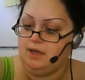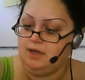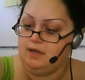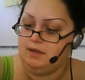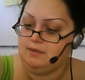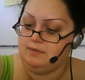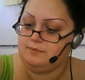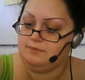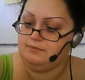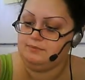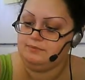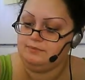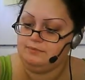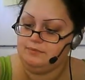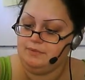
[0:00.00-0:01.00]
Um,
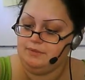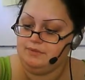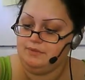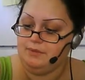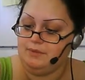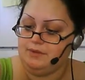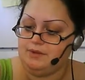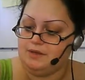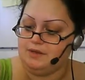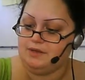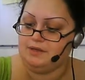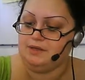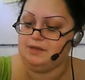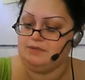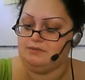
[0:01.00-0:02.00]
if you want
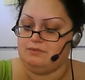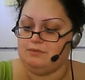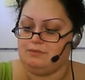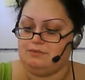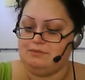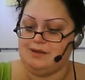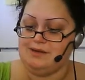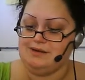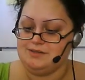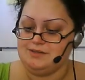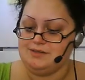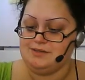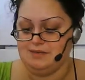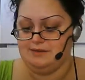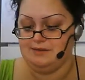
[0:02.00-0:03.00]
even better
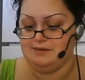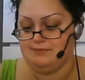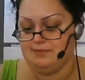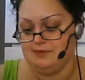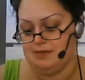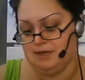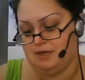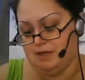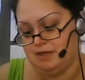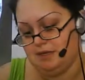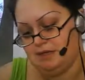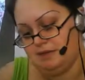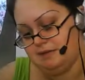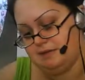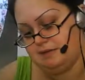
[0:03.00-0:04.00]
stuff, then you can
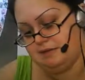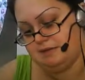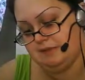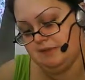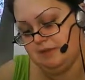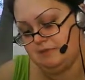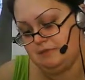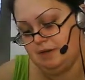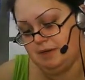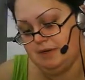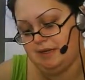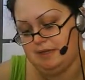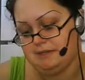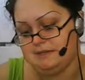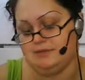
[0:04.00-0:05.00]
get this
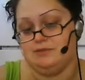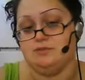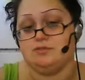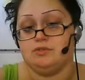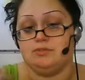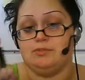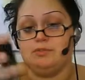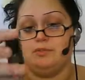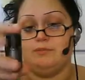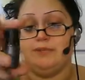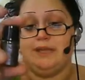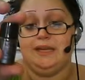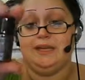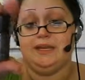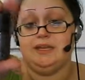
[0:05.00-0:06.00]
NYX Ultra Pearl
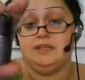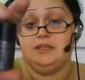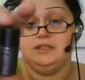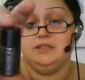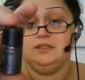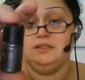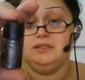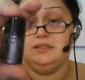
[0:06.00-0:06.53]
Mania.